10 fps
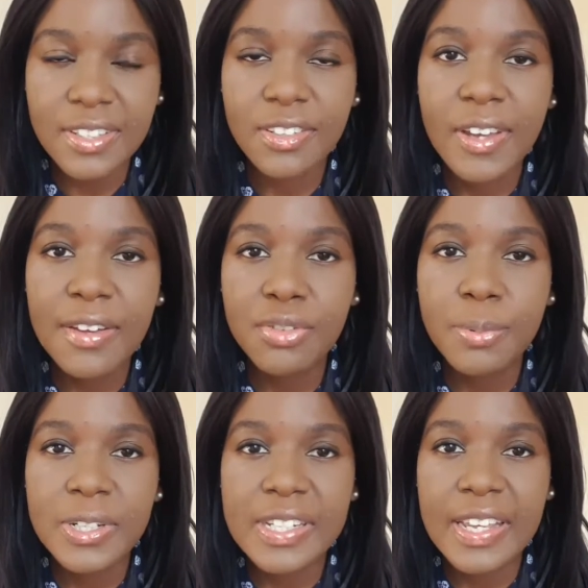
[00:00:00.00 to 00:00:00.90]
You know,
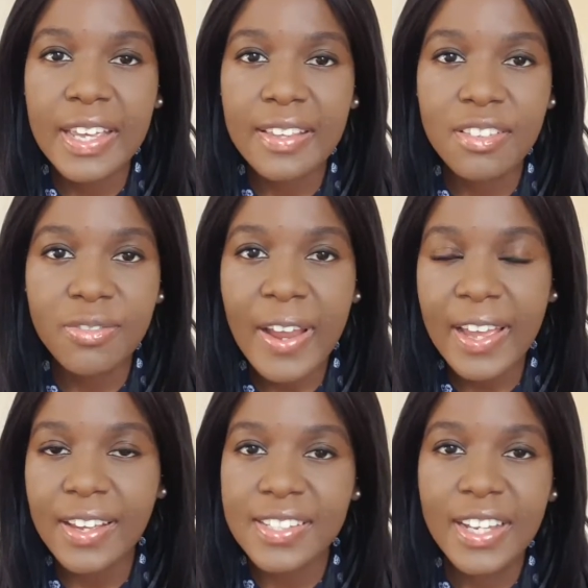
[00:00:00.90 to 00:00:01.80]
everybody is
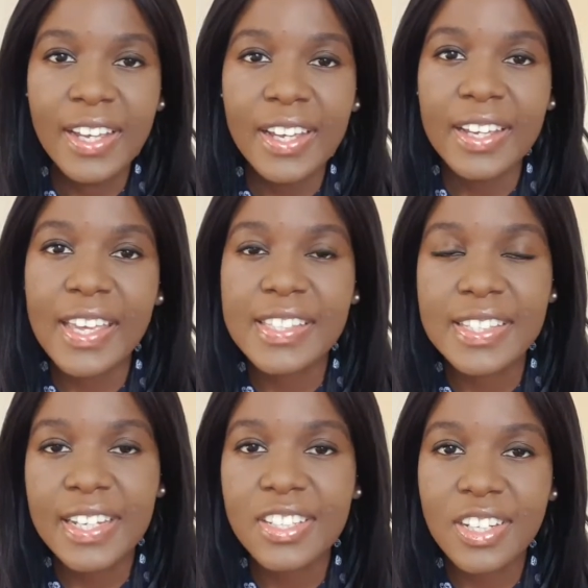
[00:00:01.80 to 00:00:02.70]
ranked
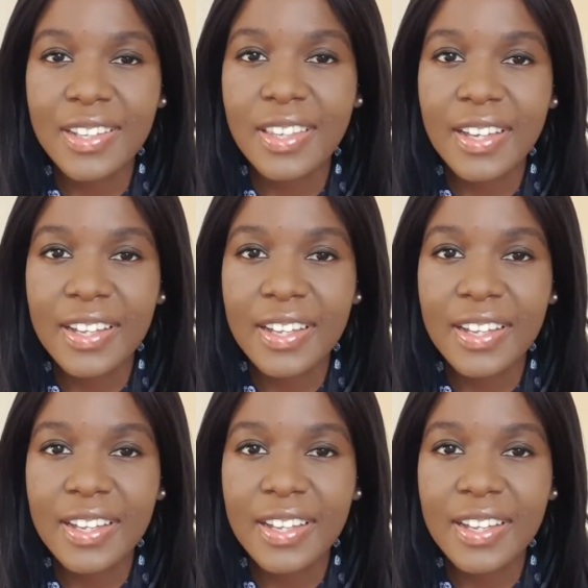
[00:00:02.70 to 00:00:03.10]
against each other,